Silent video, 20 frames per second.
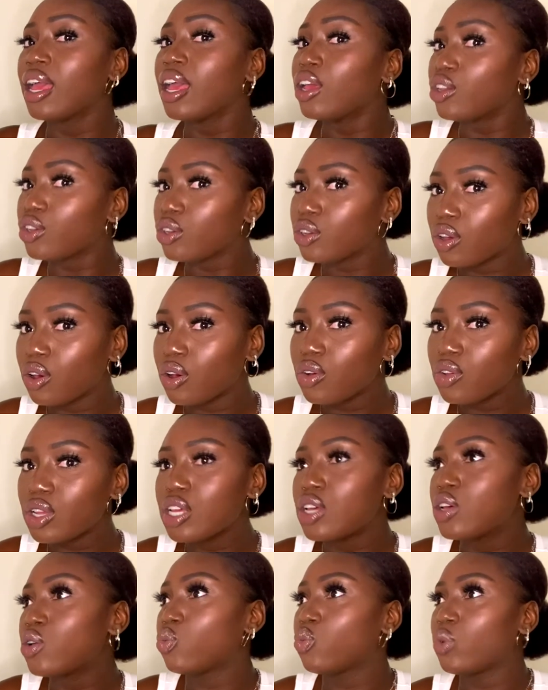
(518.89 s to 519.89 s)
you know,
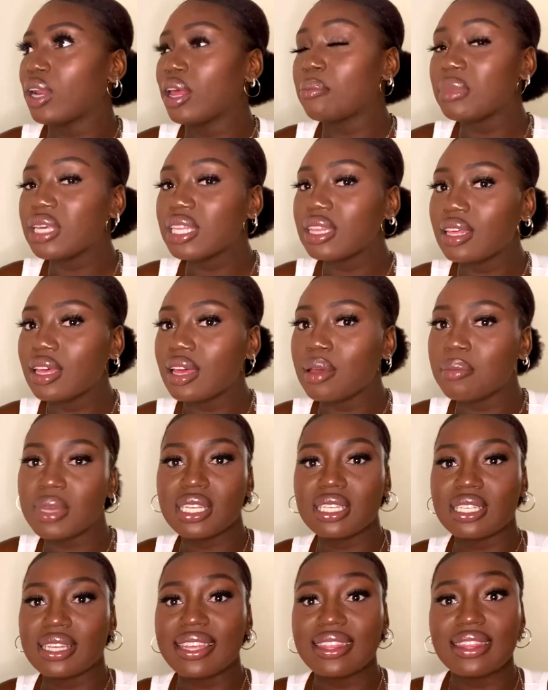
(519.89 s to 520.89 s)
when I meet them,
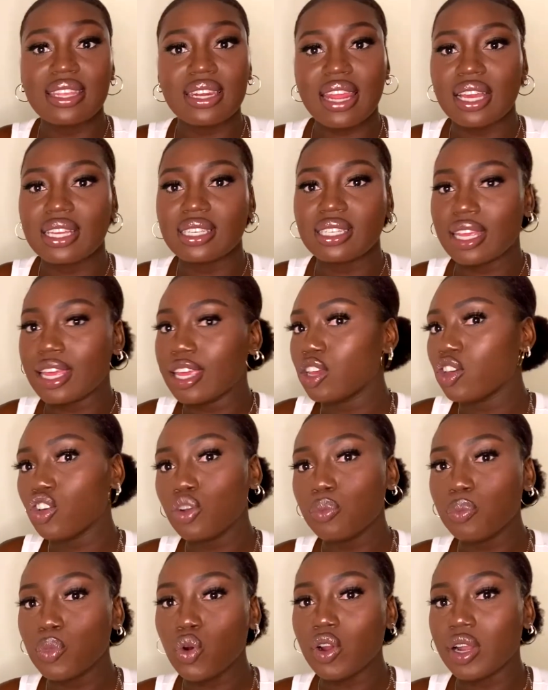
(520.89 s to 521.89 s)
it's like the next day, good
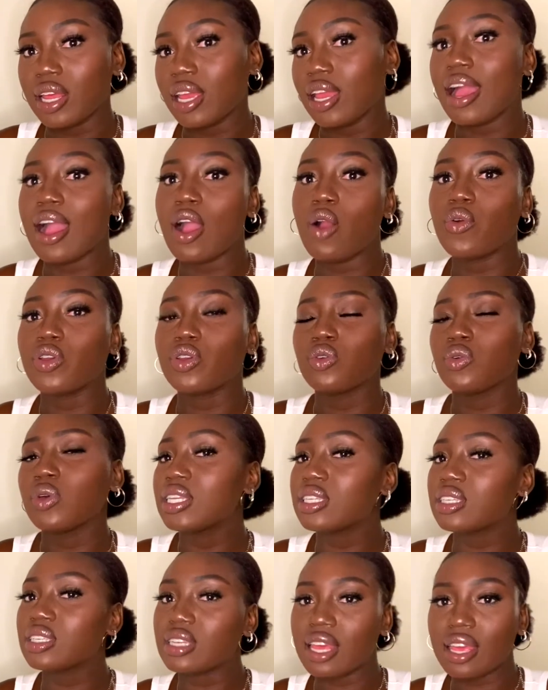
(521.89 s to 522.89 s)
morning, how are you?
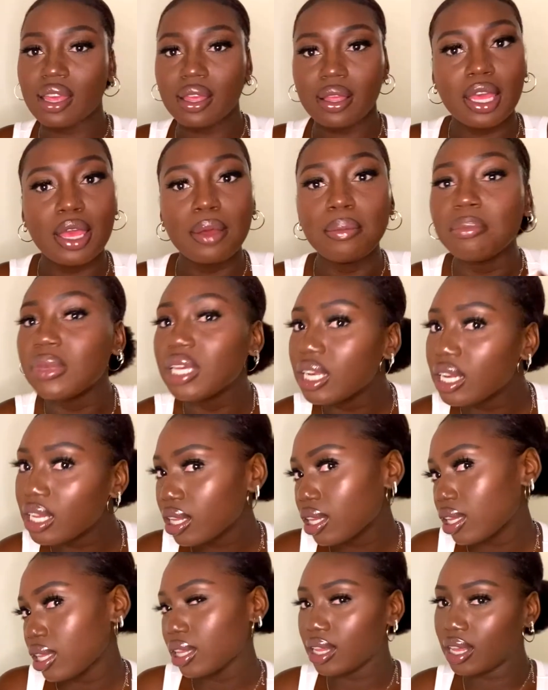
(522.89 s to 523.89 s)
It's like
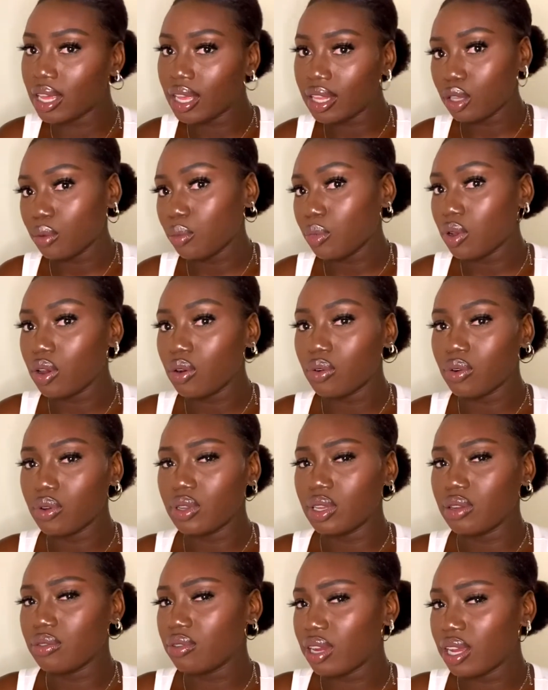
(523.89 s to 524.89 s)
immediately they get the ball
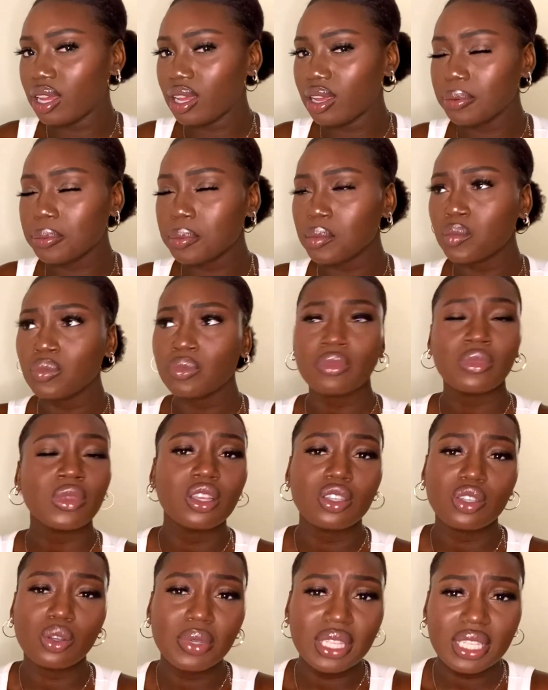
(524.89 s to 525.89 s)
rolling, right?
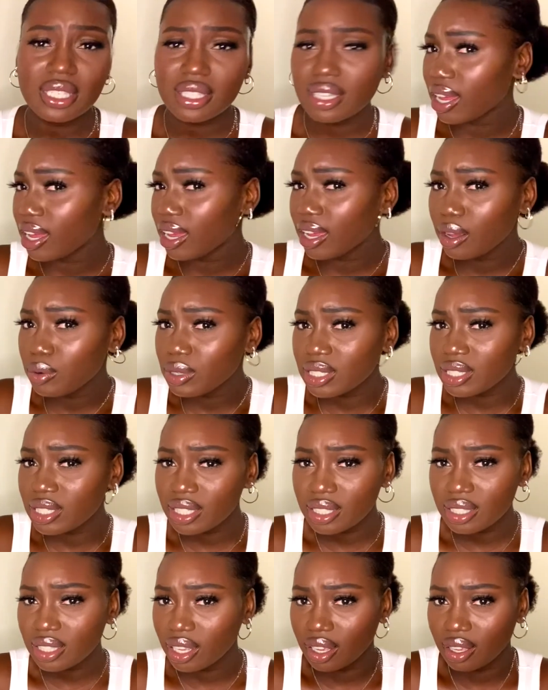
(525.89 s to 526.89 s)
So with this guy, it wasn't
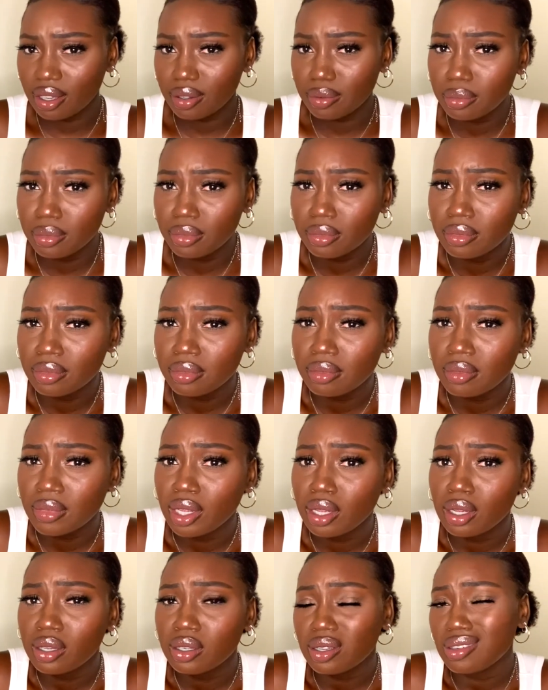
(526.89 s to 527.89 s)
like that.
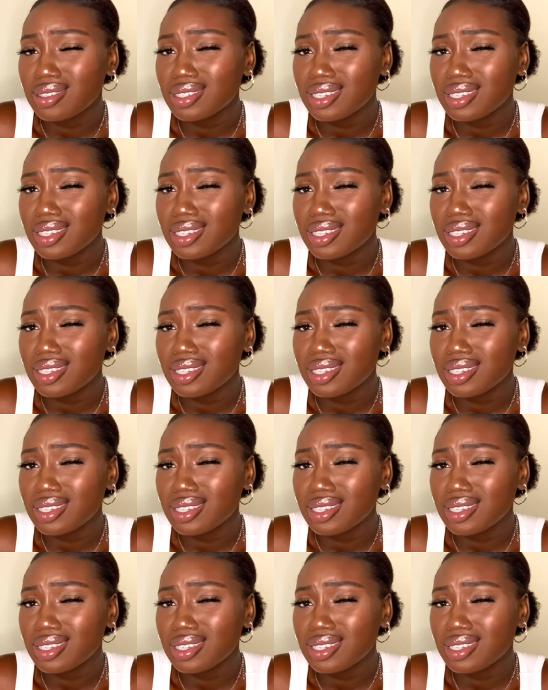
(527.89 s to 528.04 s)
So I was